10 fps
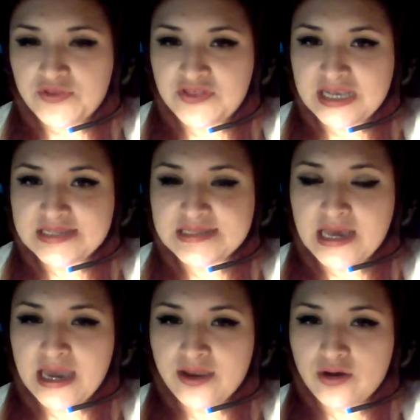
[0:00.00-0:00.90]
this
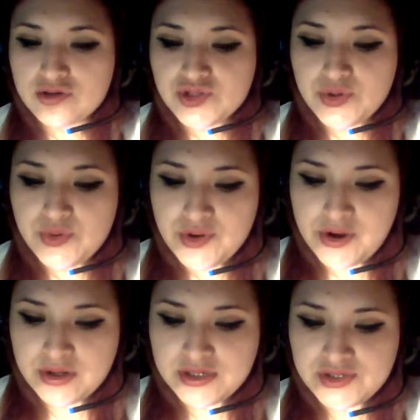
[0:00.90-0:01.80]
I also
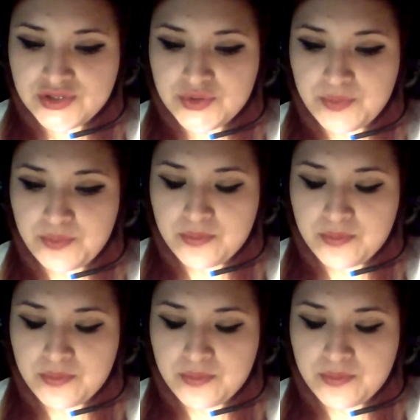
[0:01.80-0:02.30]
learned to